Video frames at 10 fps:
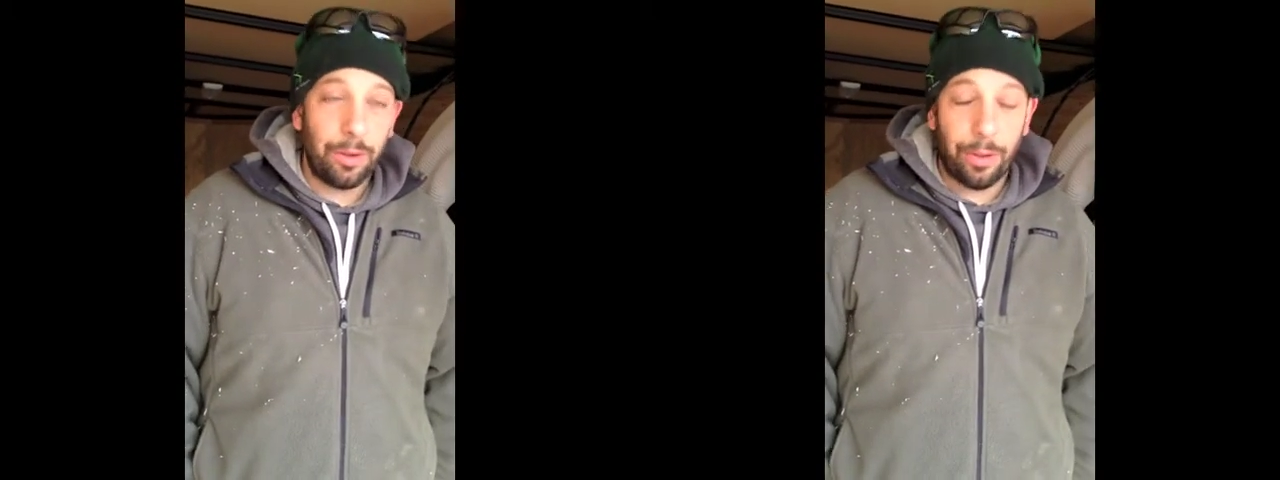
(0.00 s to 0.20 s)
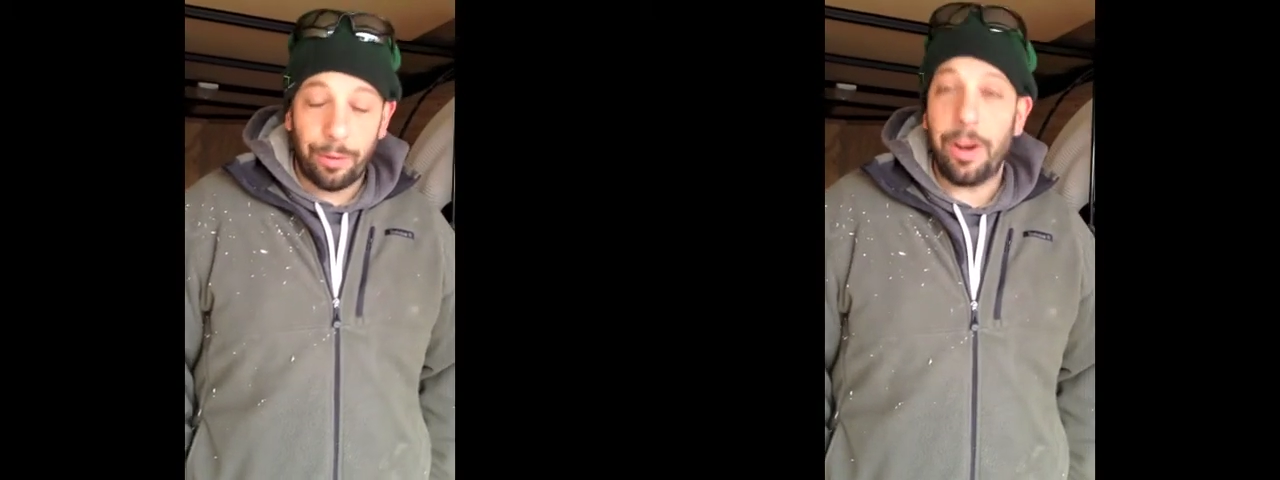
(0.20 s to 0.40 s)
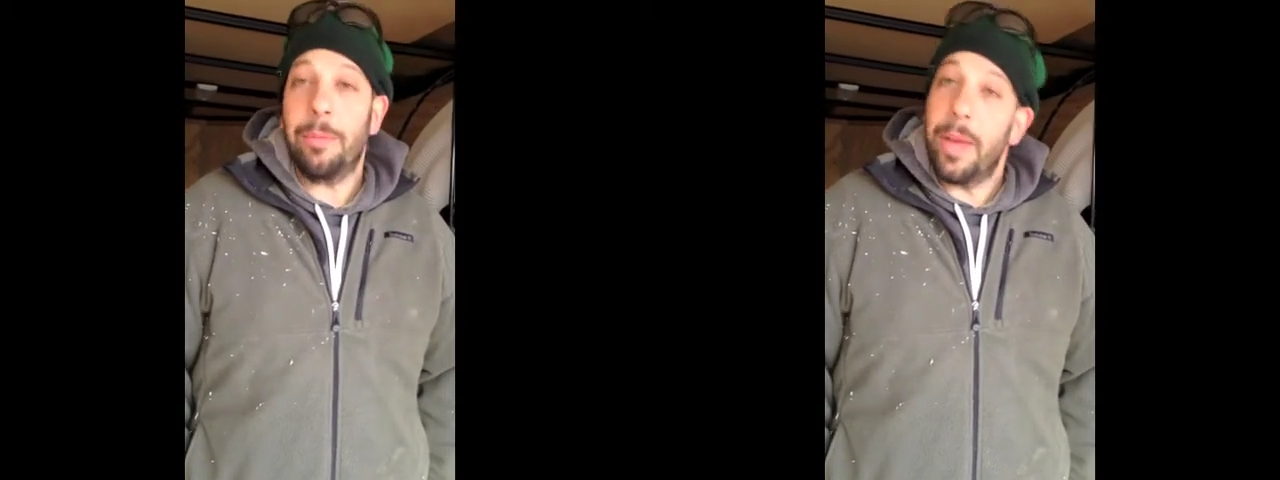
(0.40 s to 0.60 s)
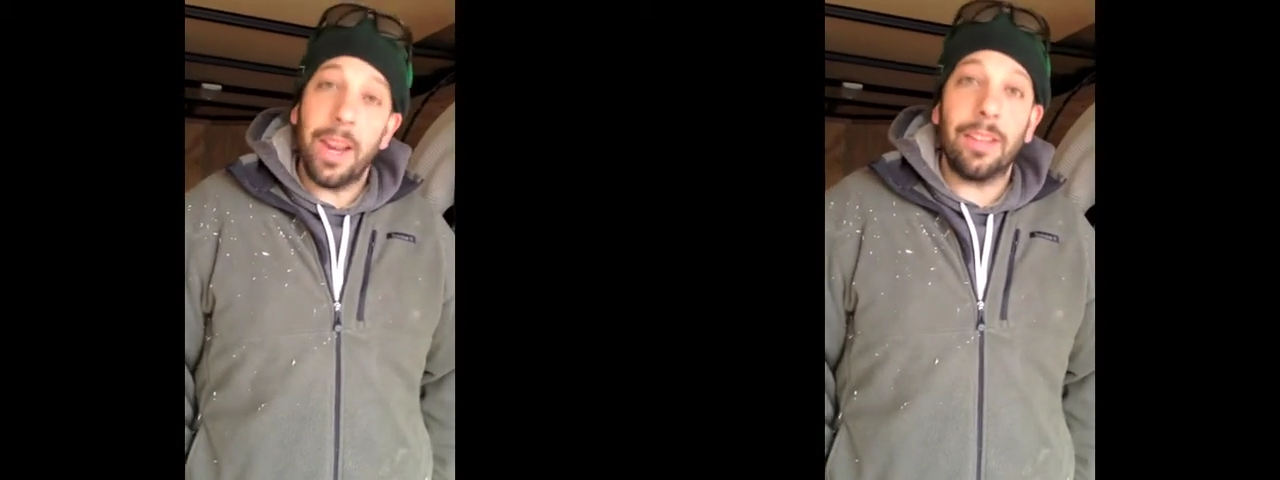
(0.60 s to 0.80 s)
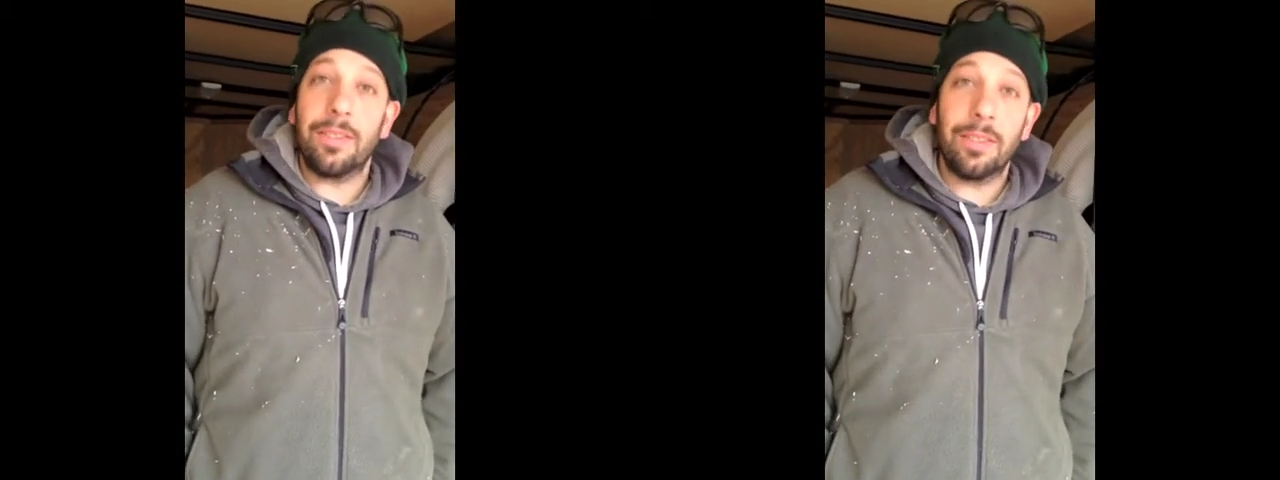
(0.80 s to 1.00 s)
3
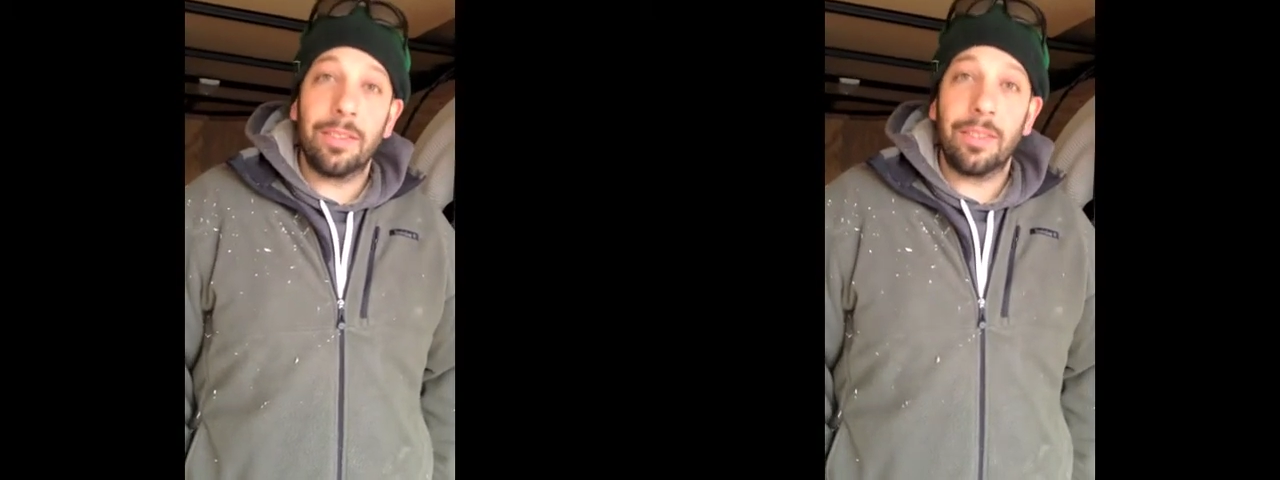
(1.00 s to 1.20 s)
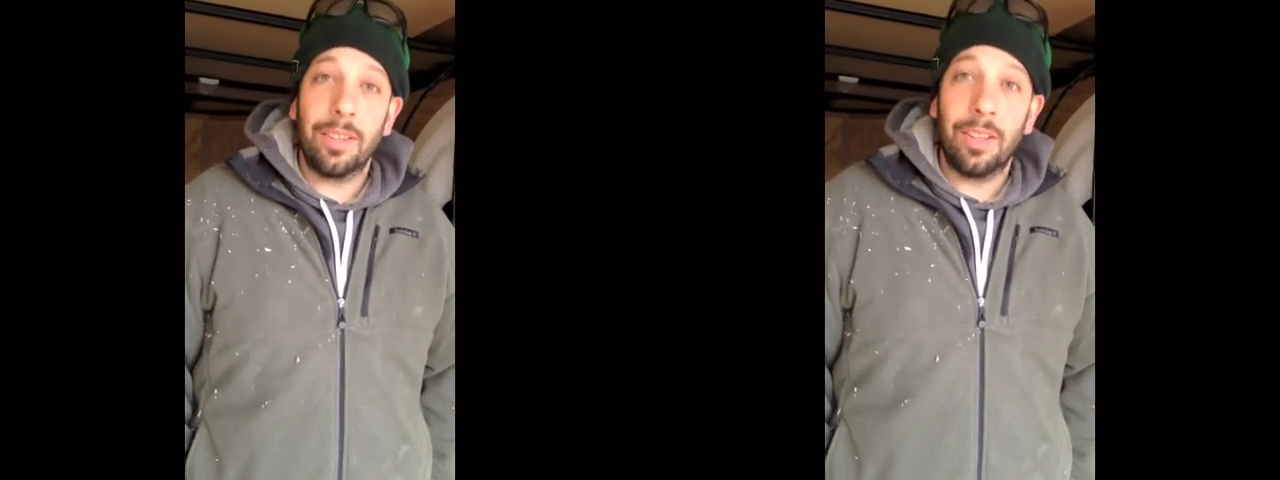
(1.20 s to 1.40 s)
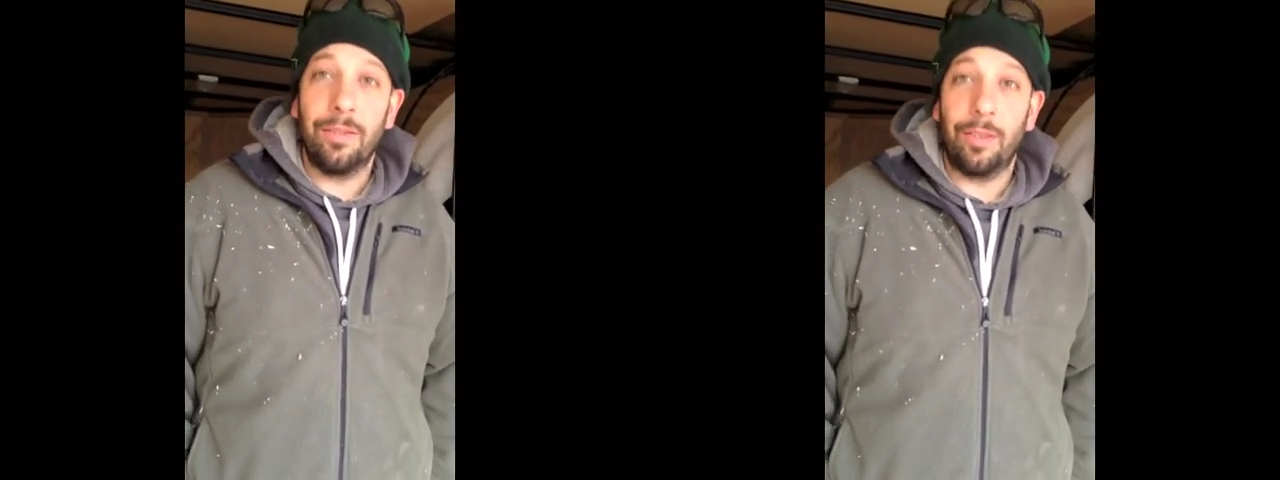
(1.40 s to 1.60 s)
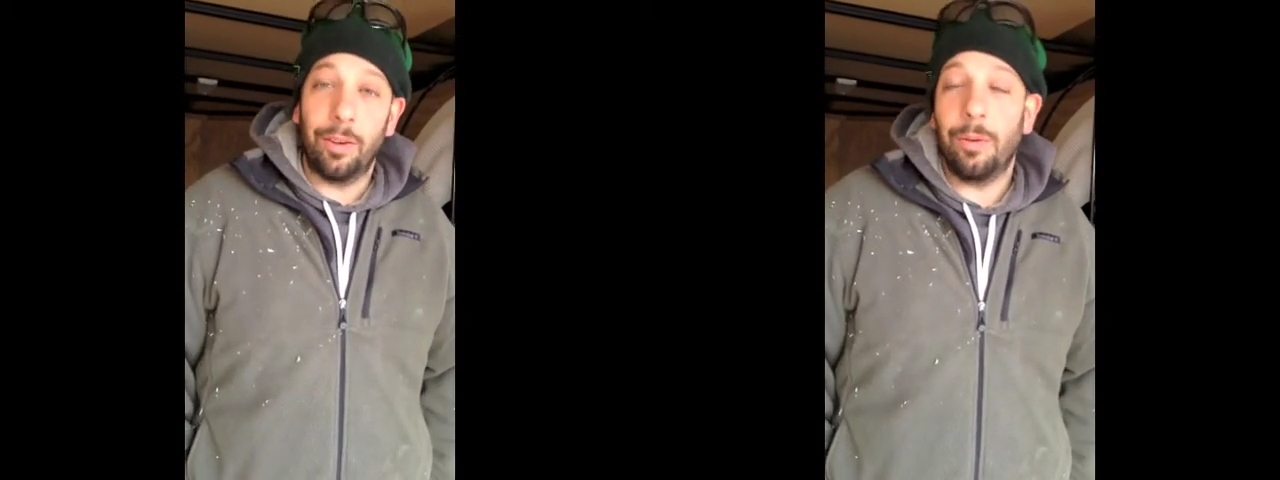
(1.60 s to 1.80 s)
minutes per